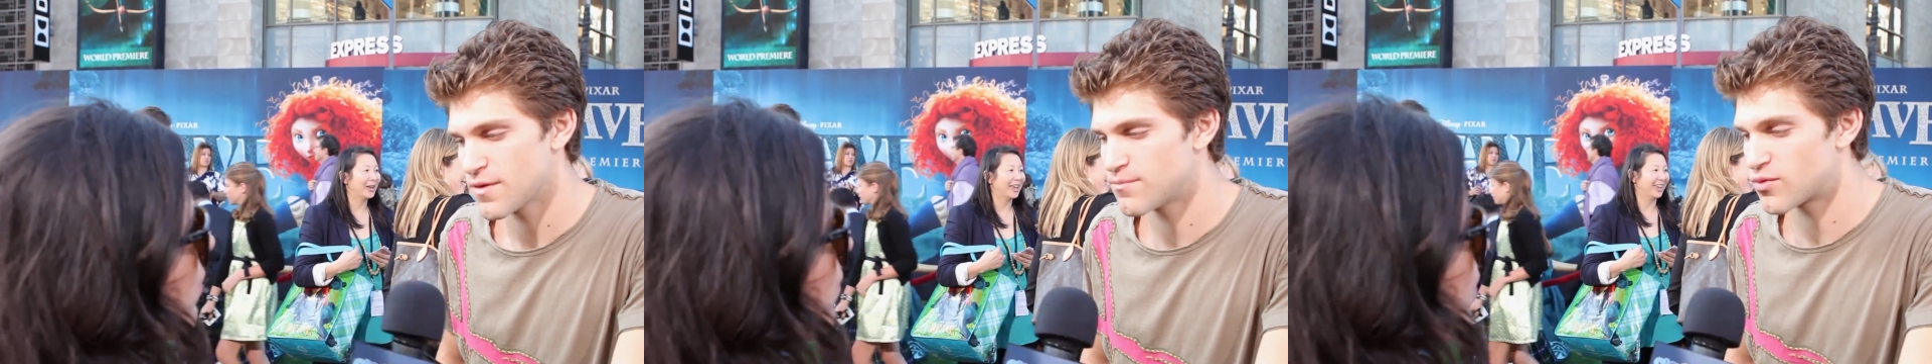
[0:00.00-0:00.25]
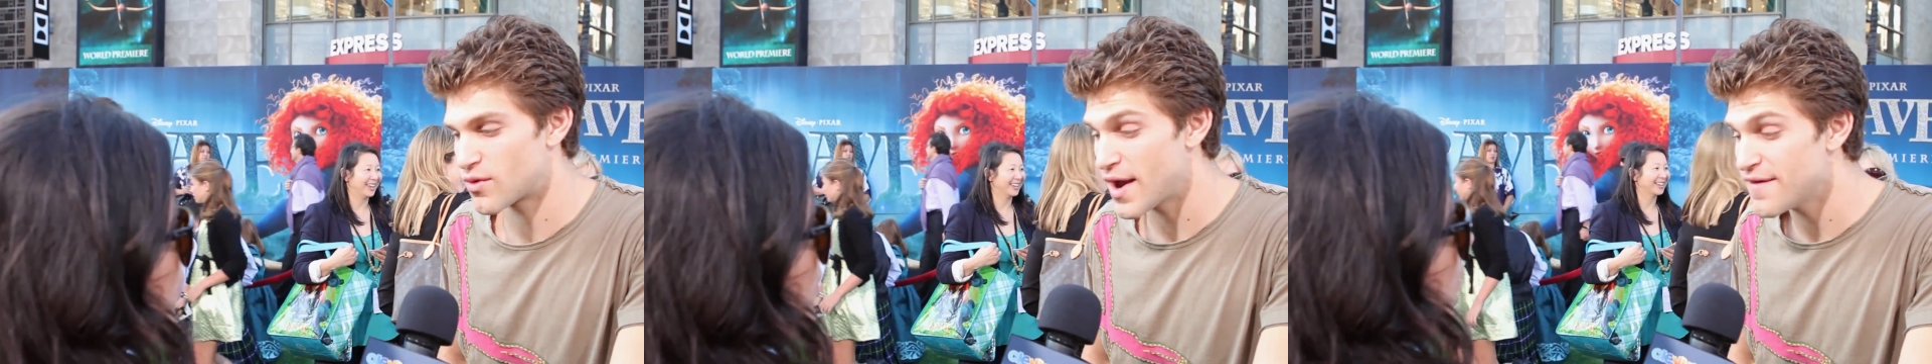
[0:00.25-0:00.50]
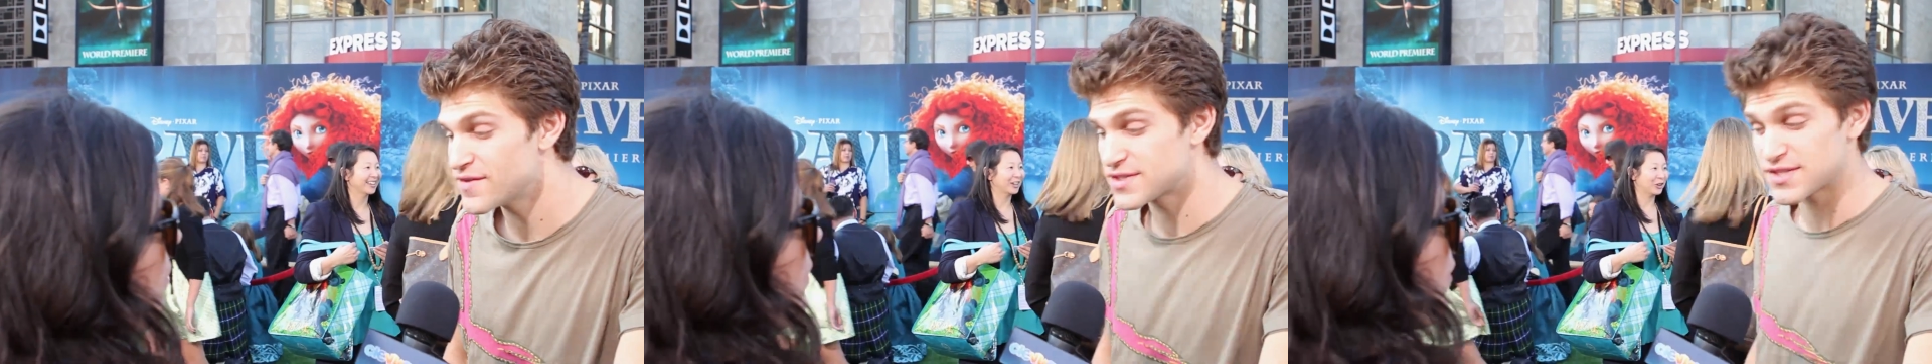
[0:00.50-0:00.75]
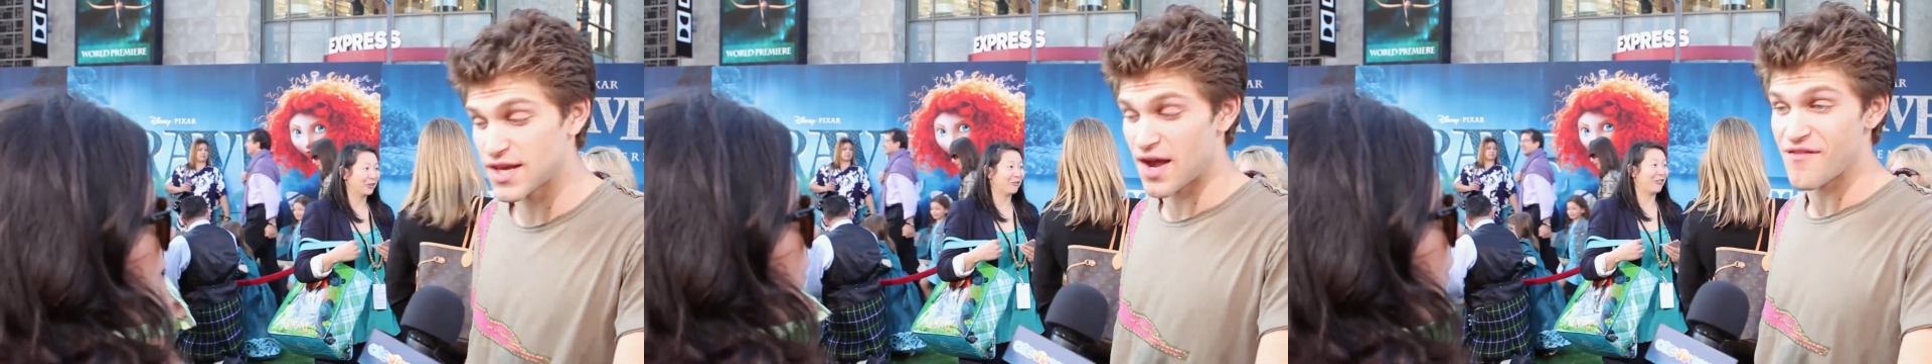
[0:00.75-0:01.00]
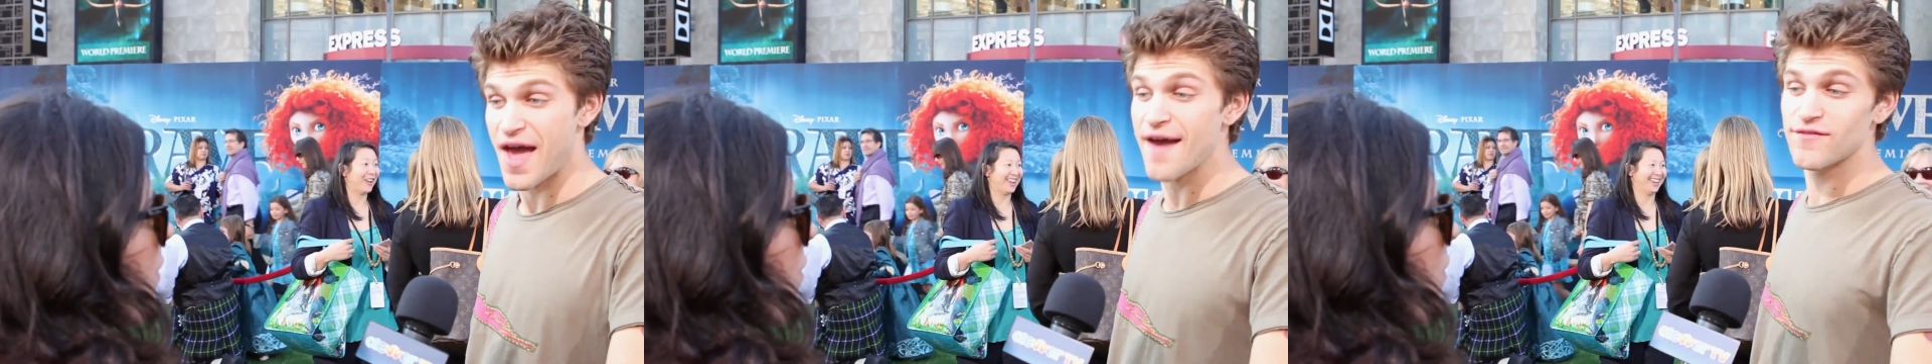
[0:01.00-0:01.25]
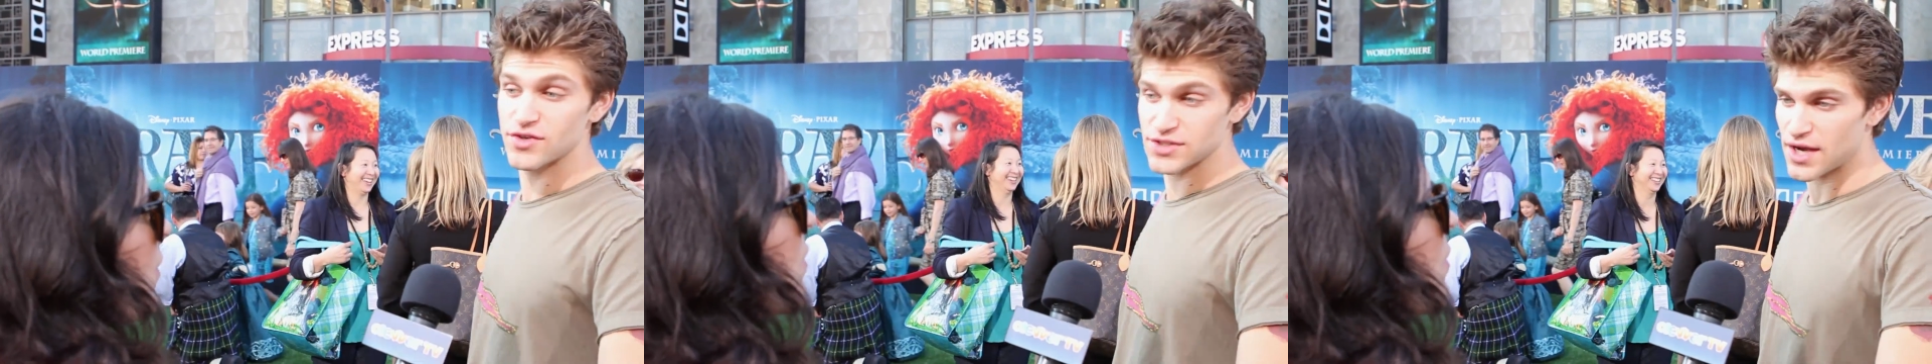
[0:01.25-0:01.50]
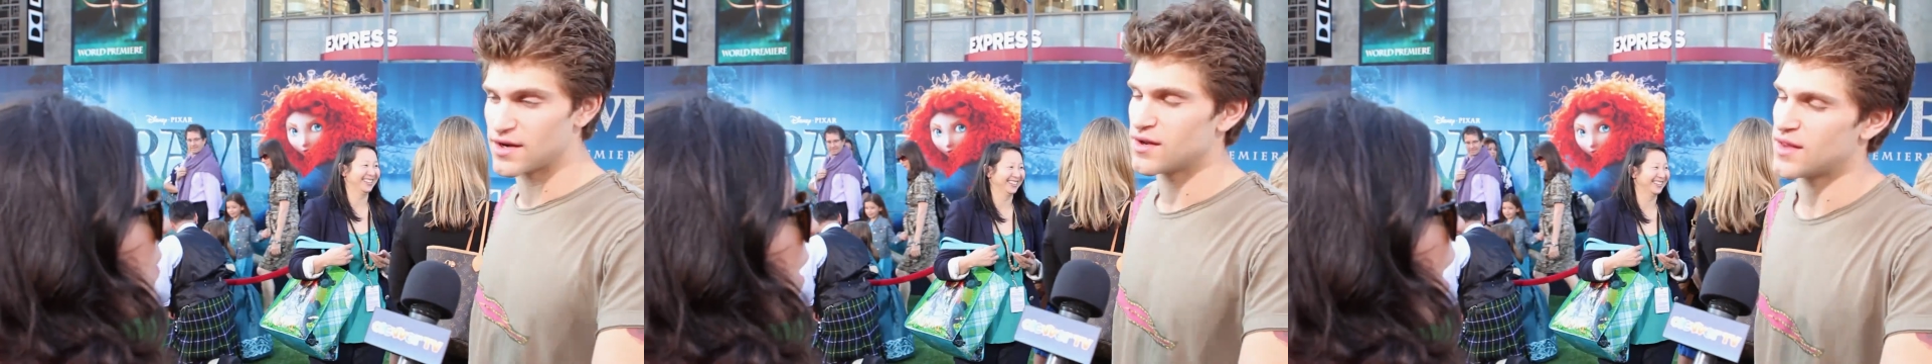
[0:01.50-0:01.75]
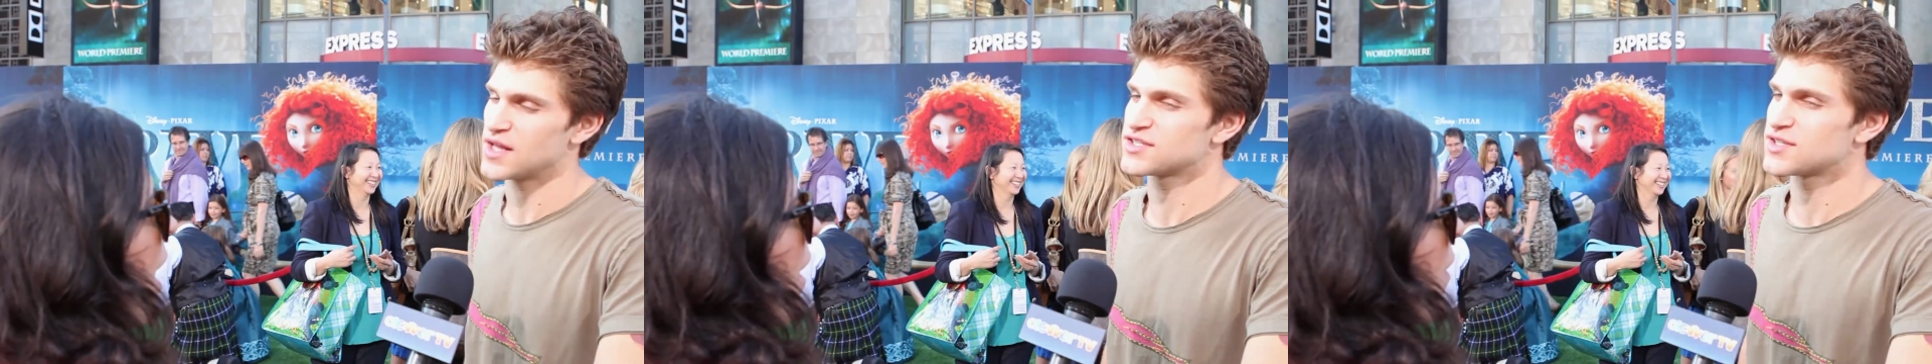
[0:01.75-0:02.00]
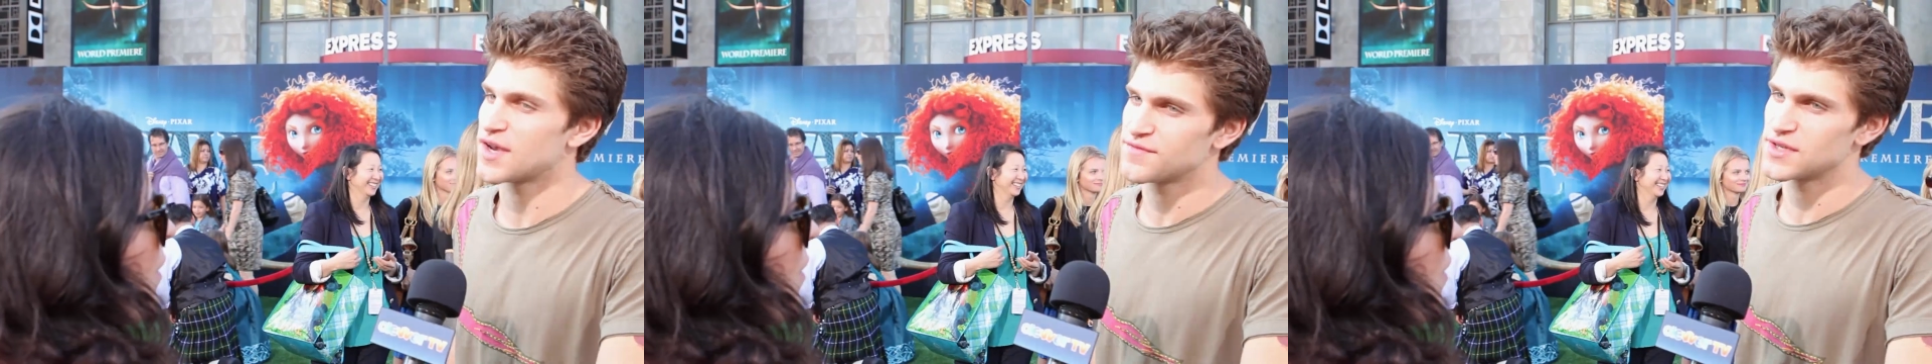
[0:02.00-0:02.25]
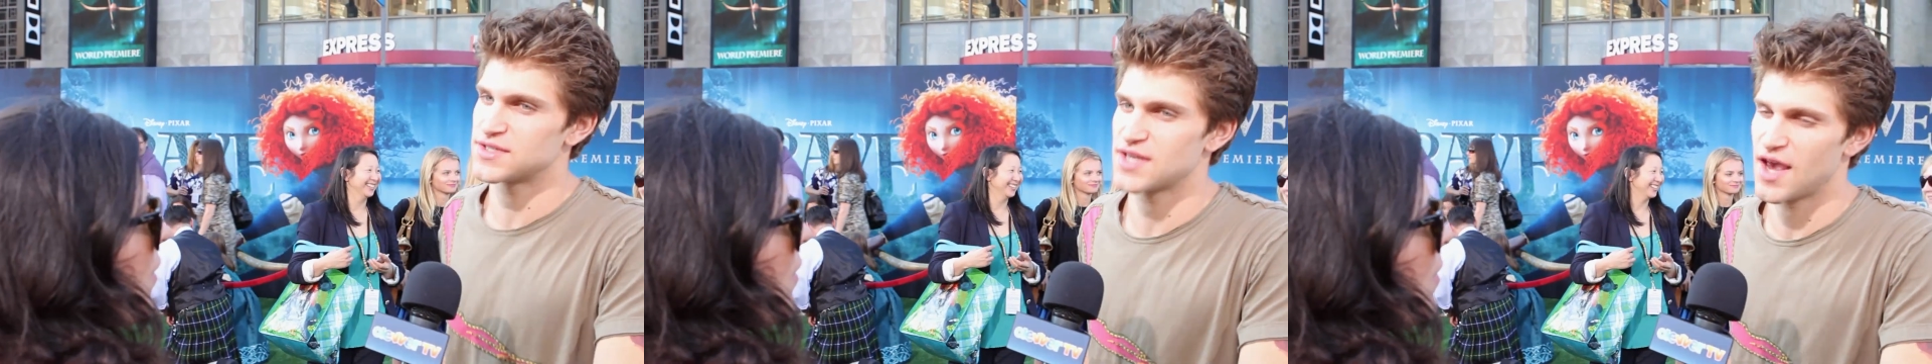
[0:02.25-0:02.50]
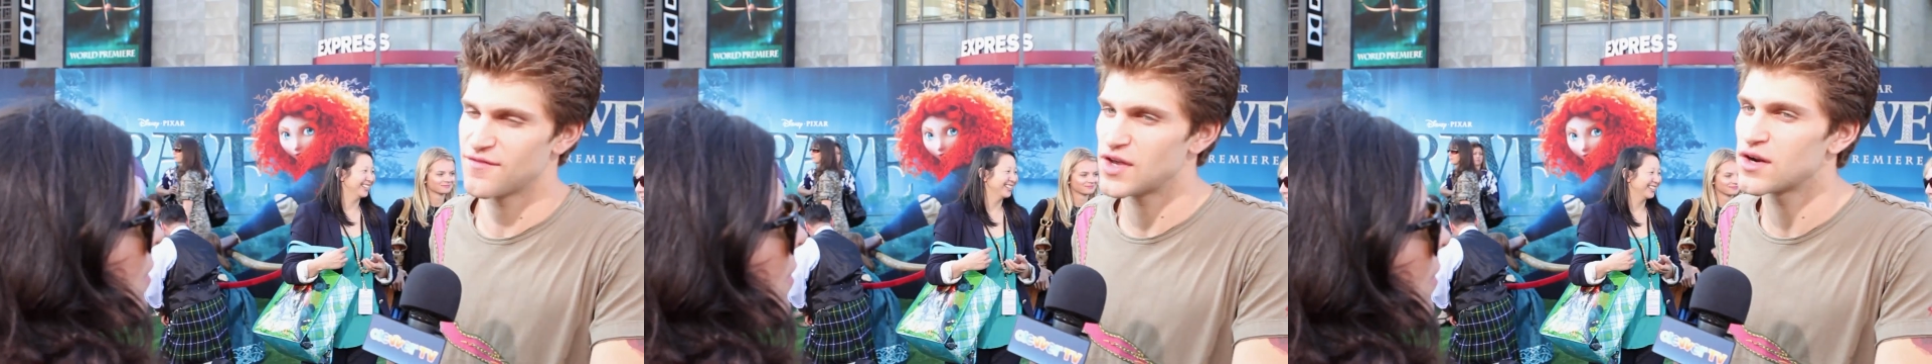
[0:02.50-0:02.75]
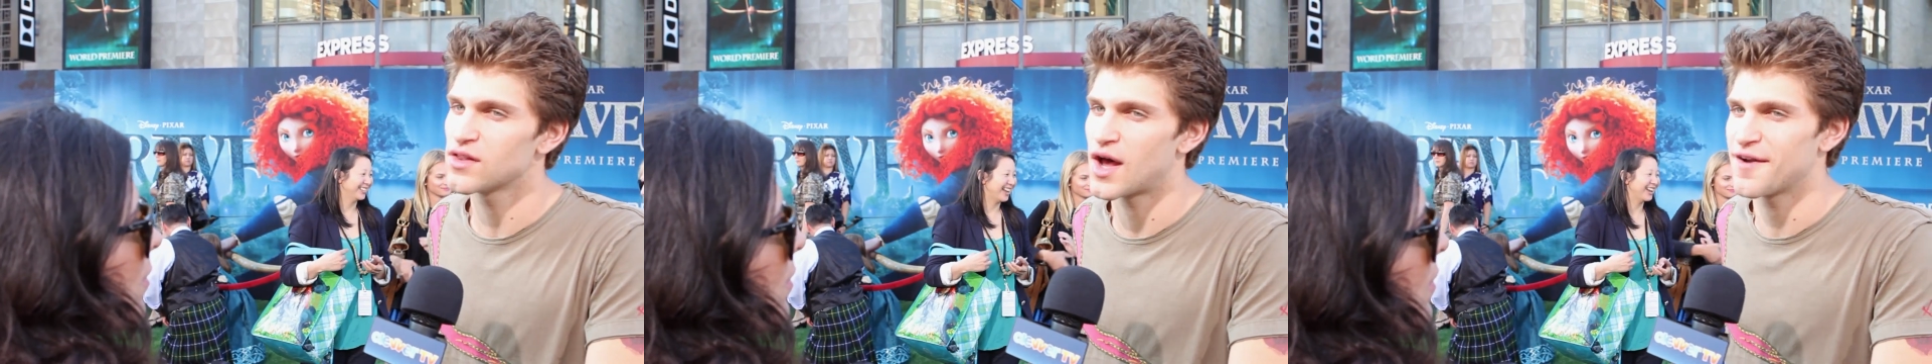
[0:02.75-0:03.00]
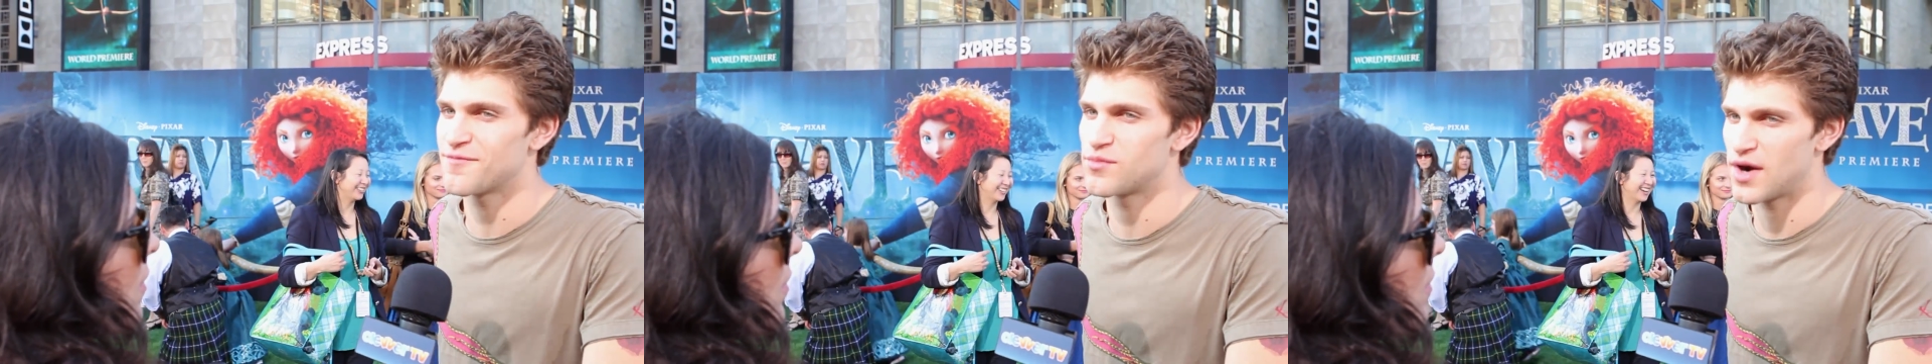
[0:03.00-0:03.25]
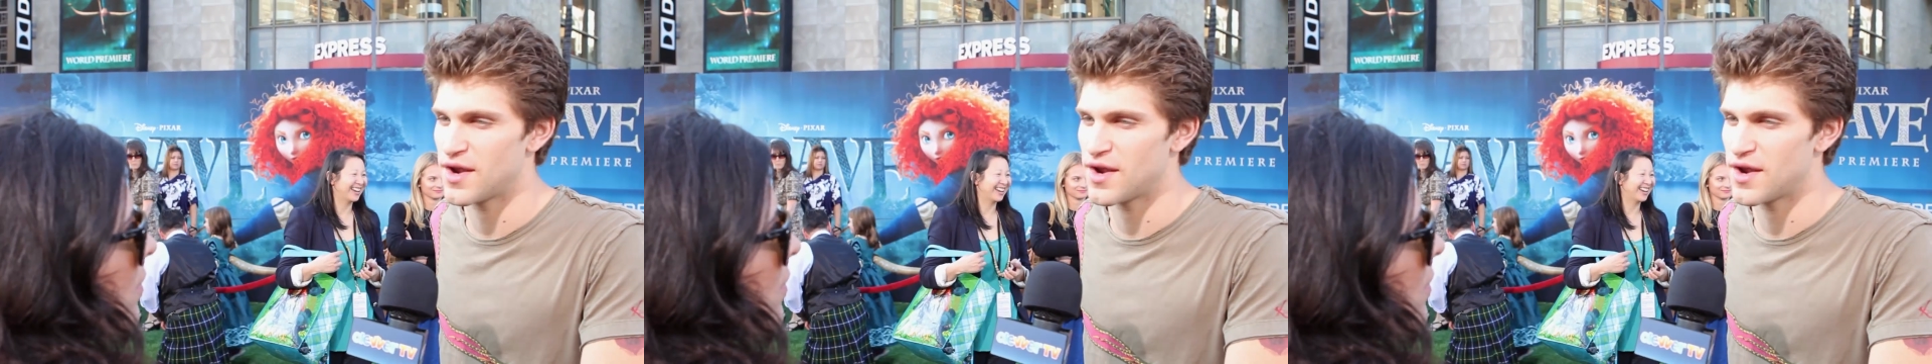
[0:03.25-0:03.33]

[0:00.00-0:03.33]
The bravest thing I've ever done? That's tough to say. I've done a lot of